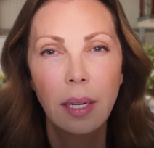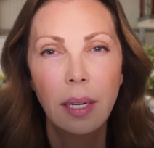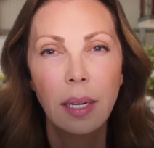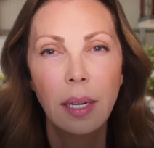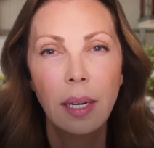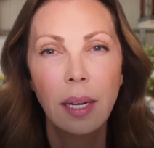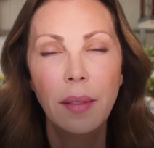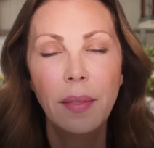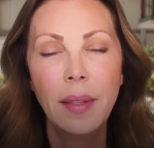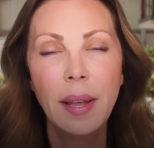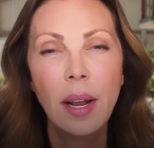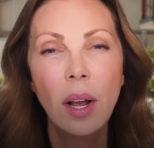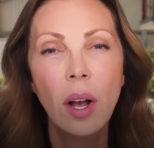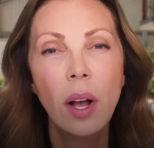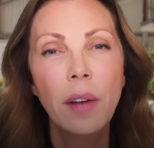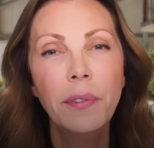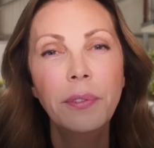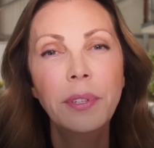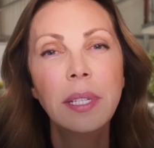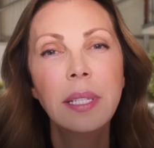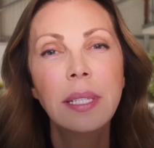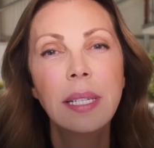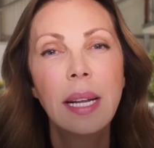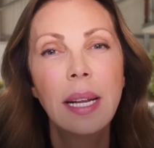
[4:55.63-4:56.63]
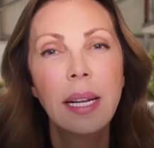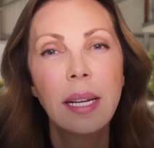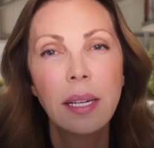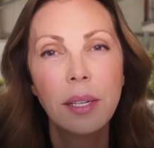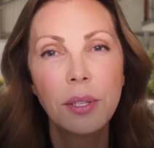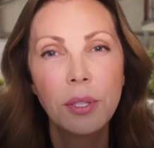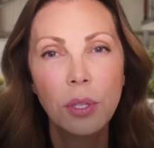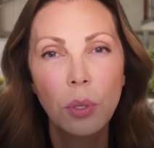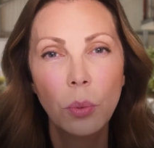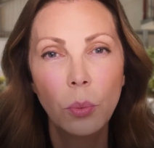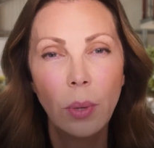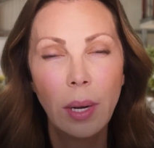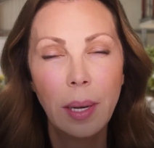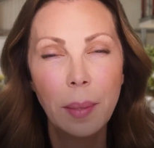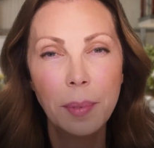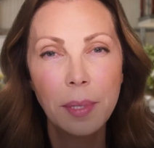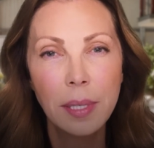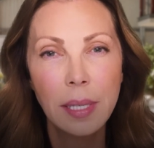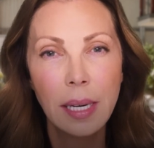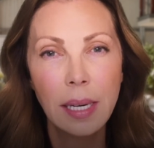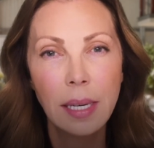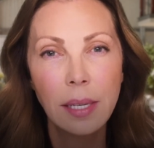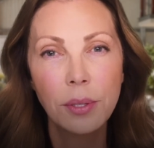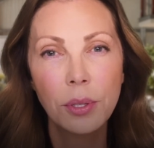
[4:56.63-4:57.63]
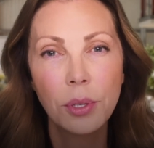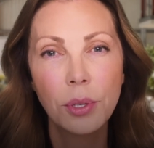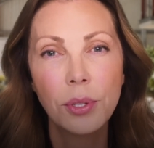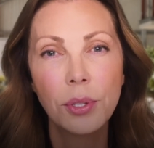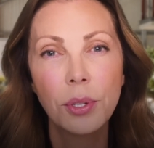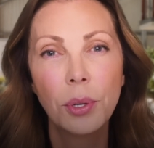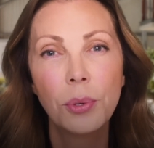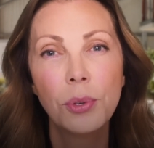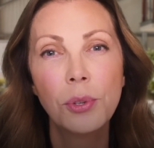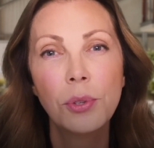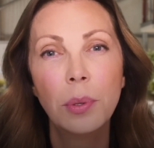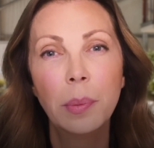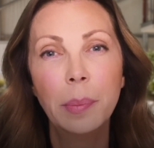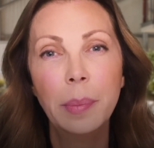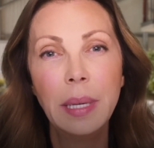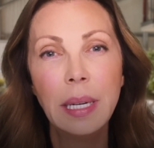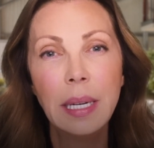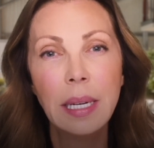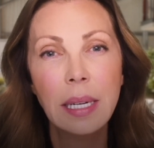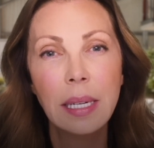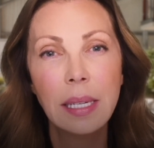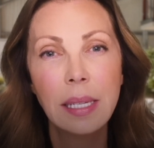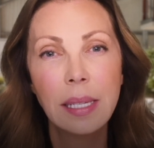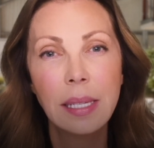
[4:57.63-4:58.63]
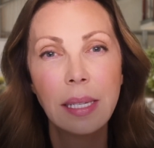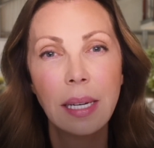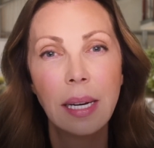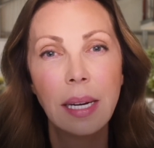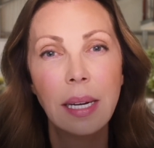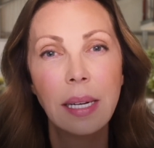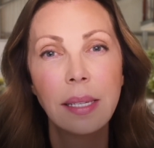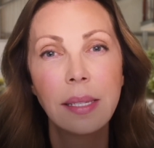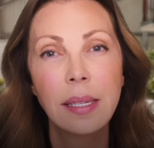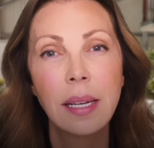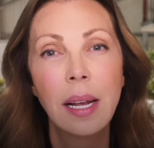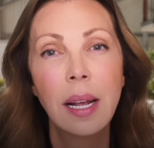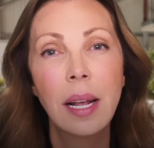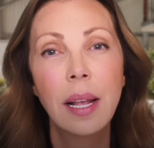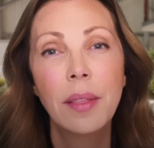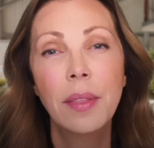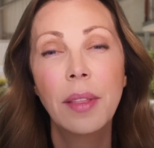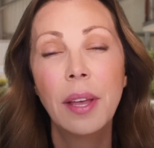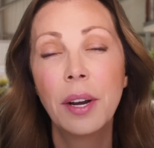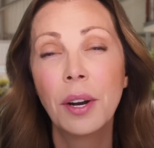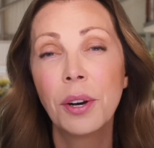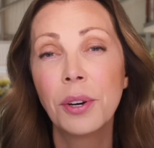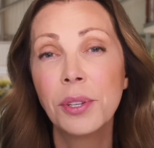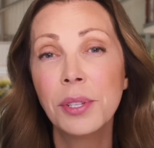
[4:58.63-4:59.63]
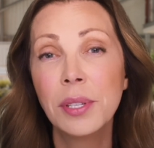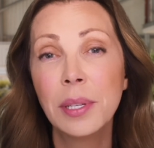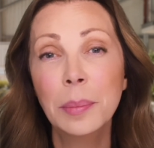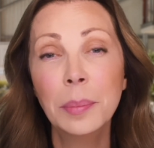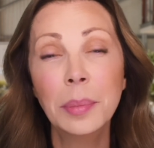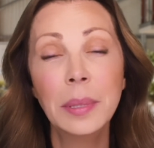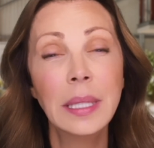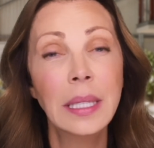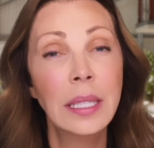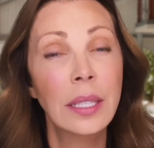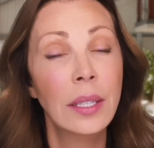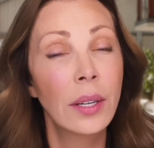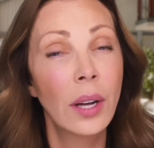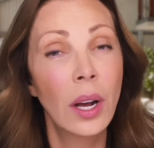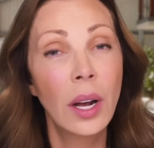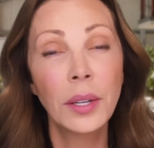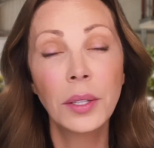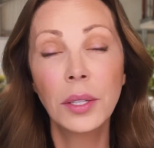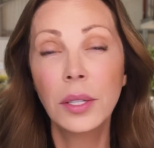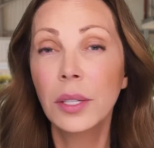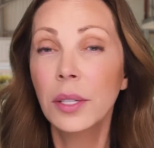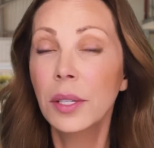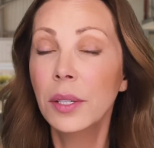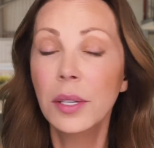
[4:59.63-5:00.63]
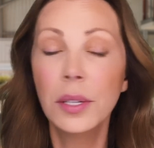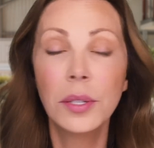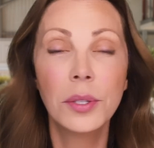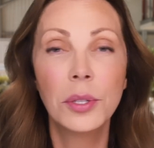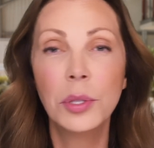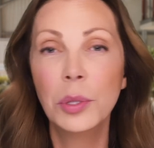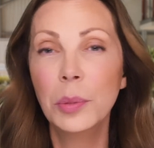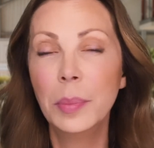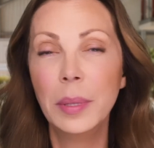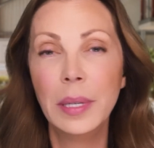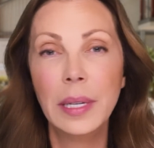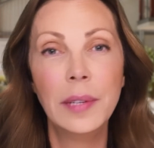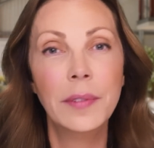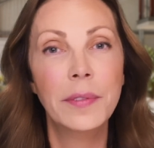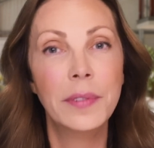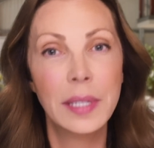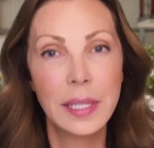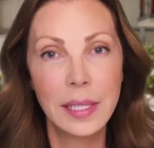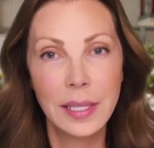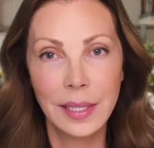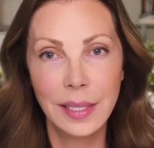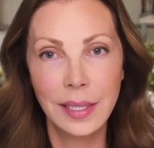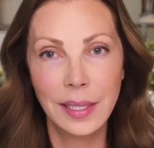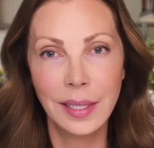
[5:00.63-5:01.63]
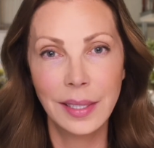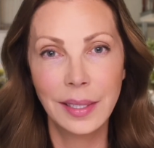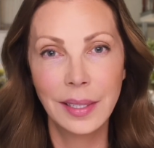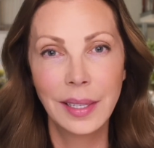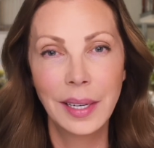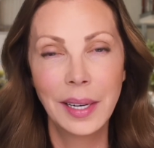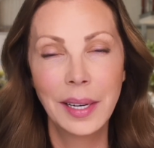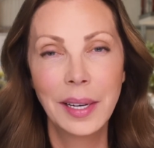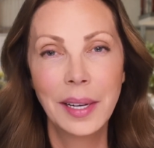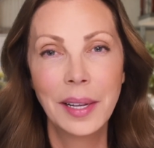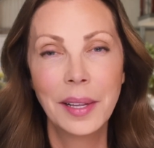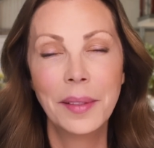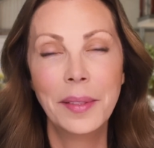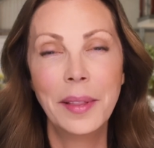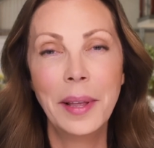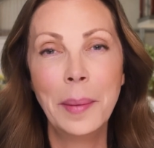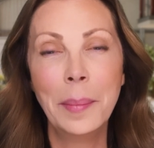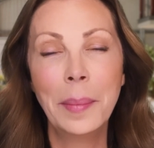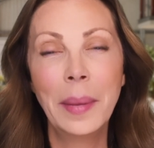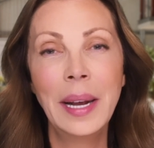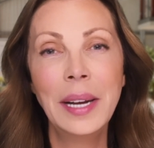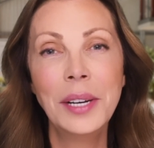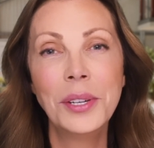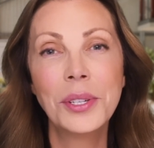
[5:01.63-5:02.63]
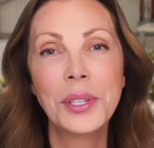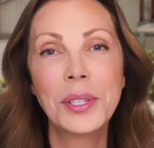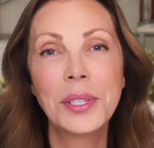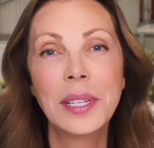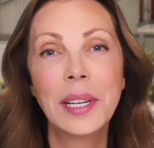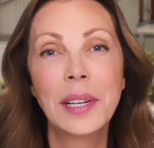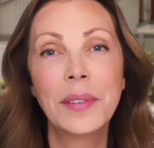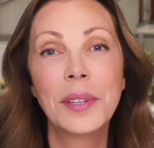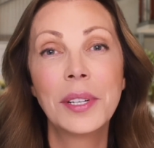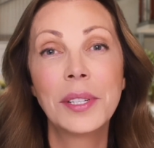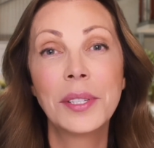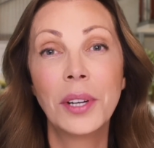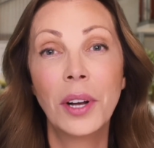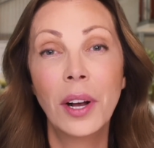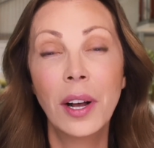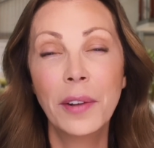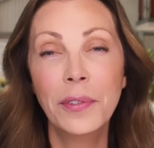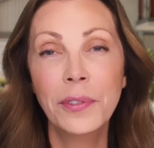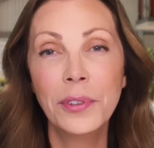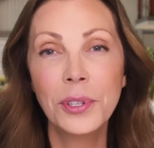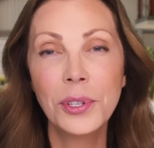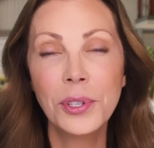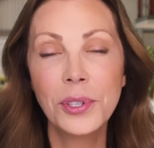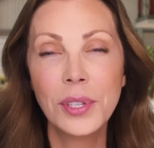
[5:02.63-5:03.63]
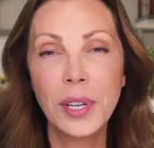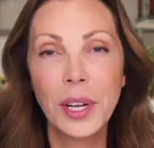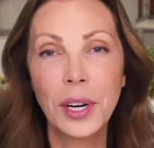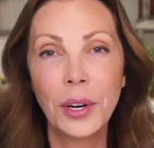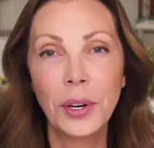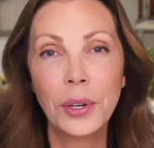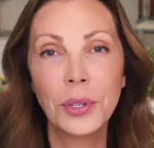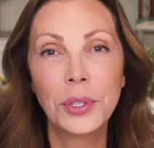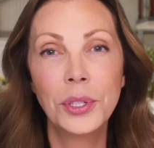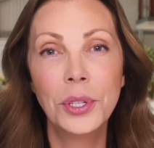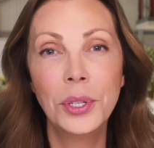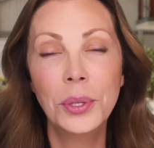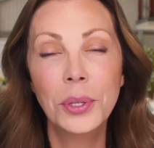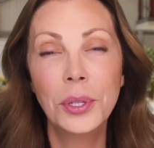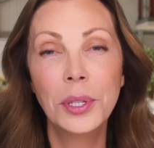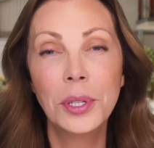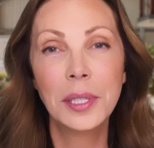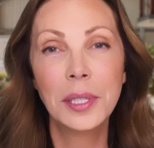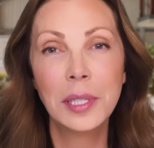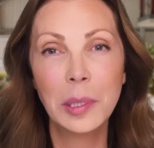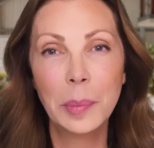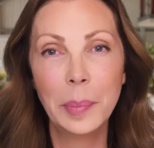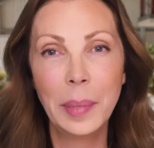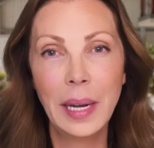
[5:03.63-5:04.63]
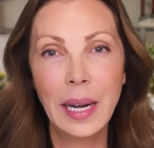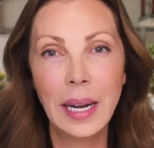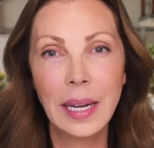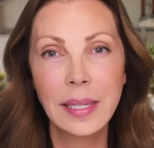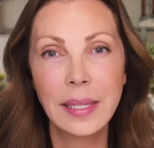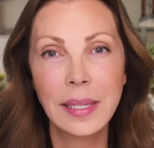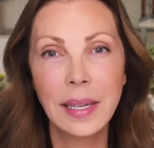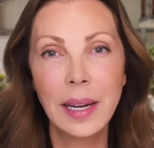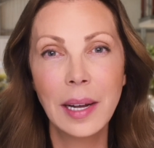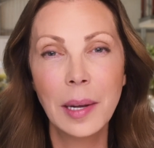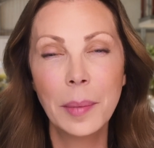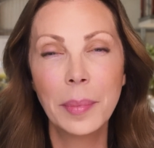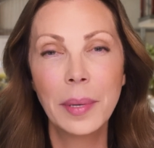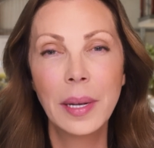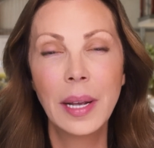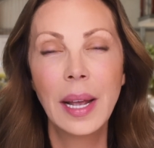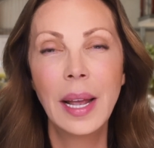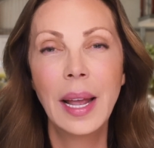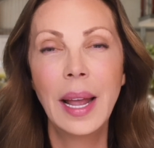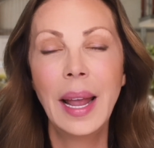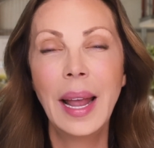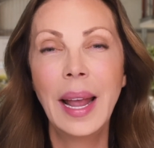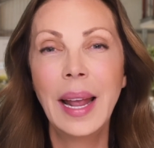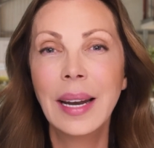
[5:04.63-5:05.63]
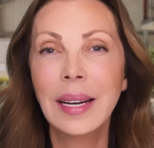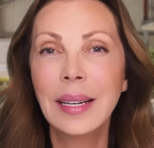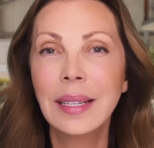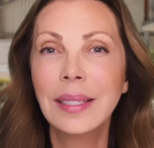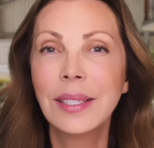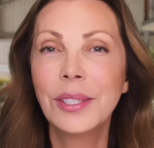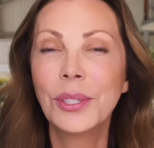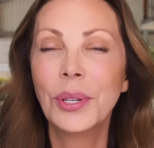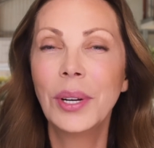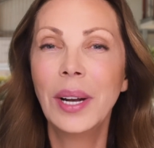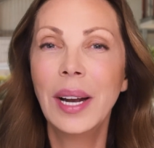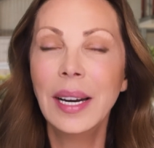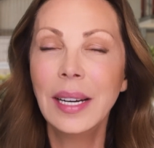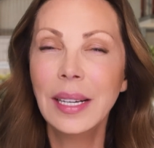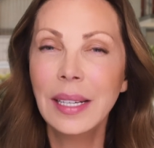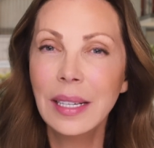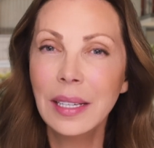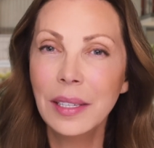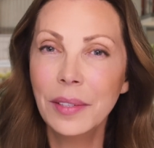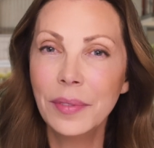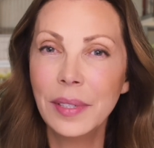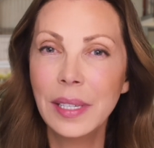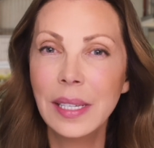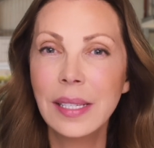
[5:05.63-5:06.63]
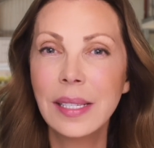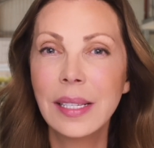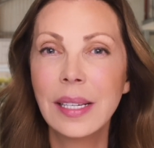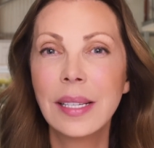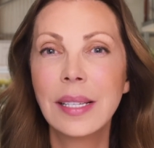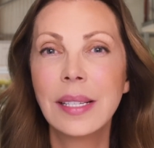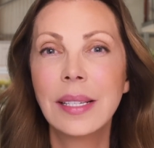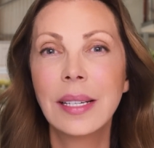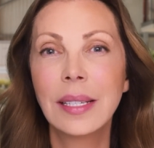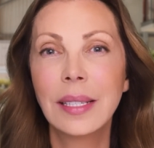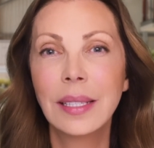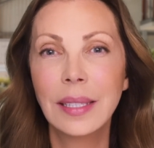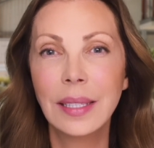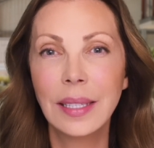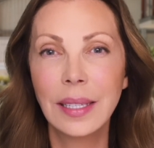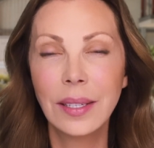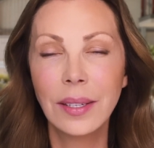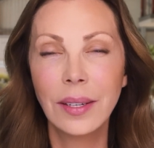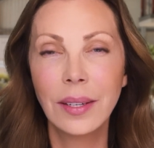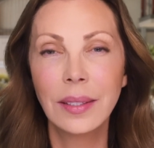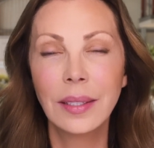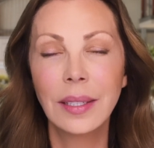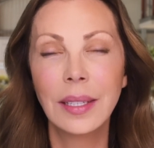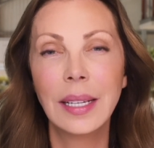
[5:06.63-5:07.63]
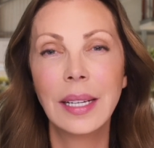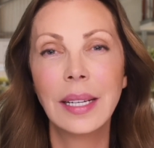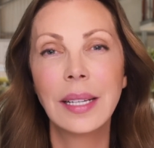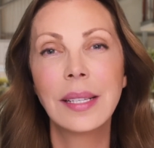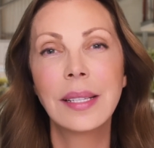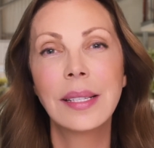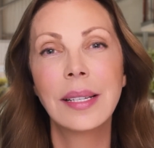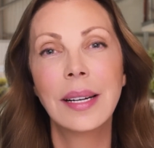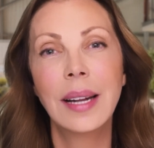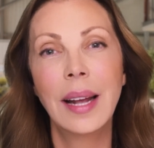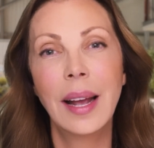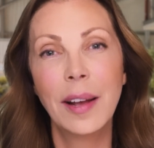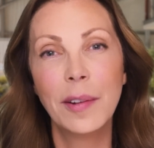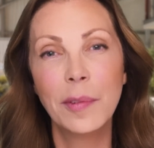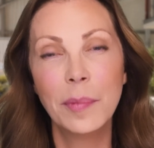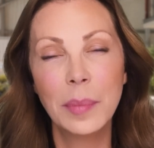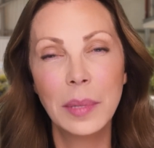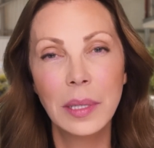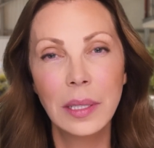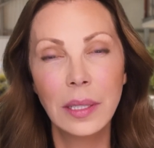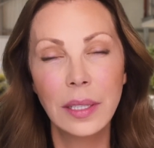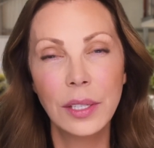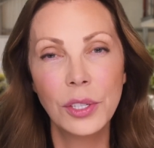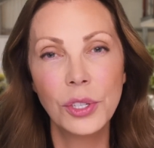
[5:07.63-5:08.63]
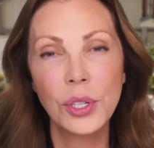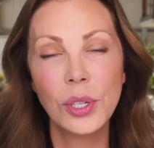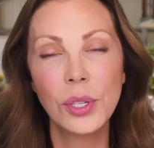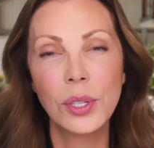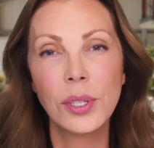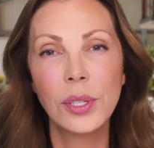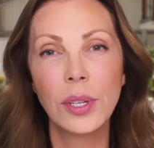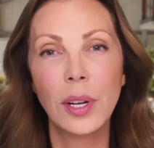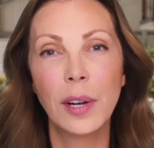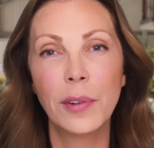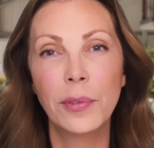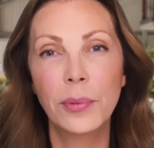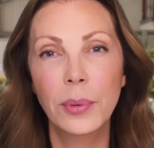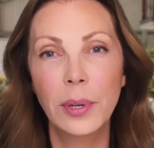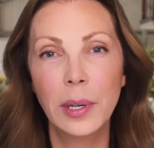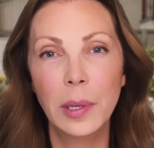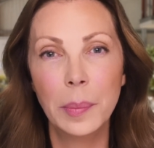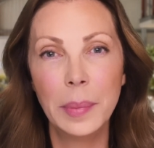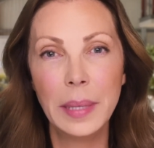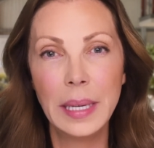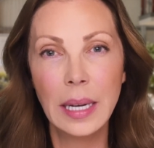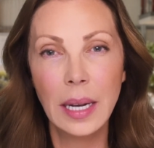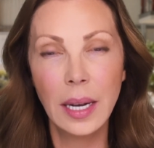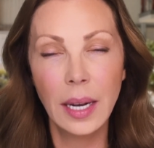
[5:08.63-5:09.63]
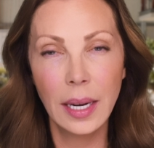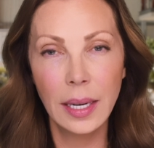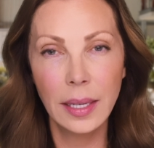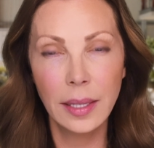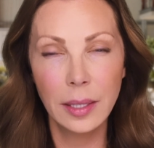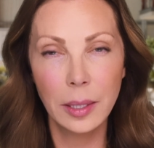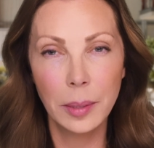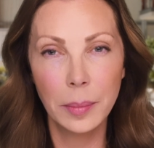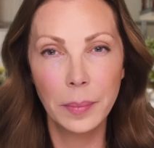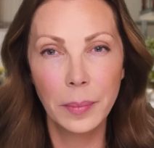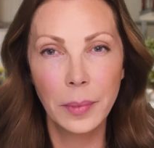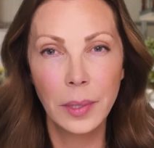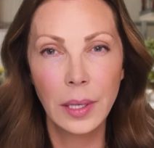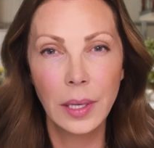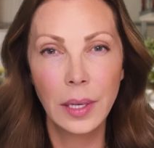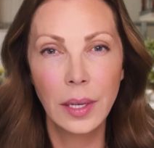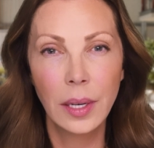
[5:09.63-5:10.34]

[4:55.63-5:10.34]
And they often take us to websites or social media sites that are simply not good to be visited. They might just give us offers that are too to pass up and try to convince us to click on links that have malicious software behind them.